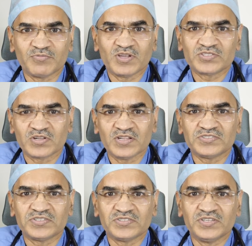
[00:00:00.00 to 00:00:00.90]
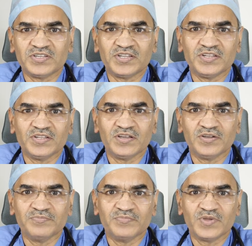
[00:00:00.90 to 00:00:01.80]
and vascular surgeon in
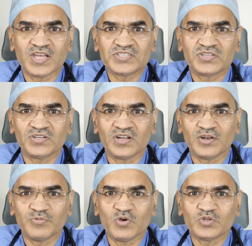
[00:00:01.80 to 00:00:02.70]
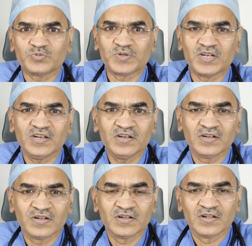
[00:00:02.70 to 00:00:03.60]
um, Aster R V Hospital.
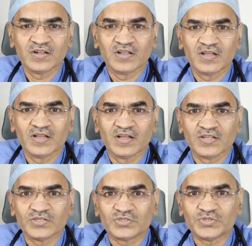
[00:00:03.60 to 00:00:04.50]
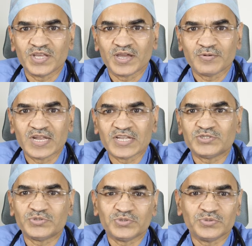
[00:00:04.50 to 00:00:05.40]
Today I would
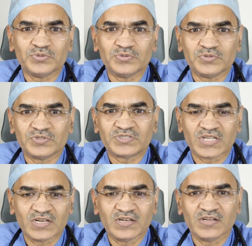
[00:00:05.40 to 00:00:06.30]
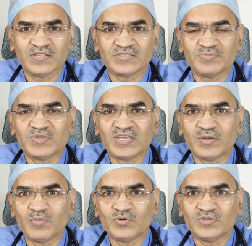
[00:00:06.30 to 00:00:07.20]
like to tell uh,
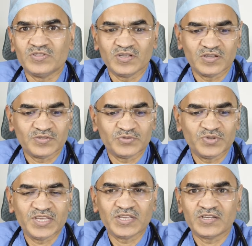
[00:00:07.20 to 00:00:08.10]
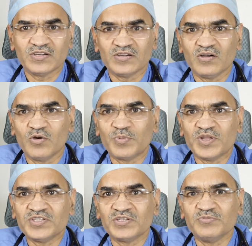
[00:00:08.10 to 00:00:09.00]
something about the unique uh,
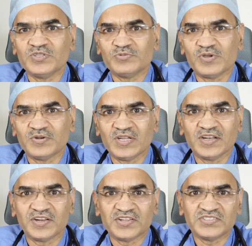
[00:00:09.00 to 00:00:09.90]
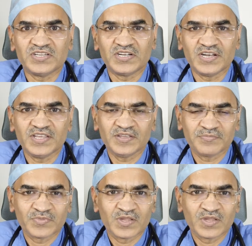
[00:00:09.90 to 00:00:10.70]
operation which we have done recently.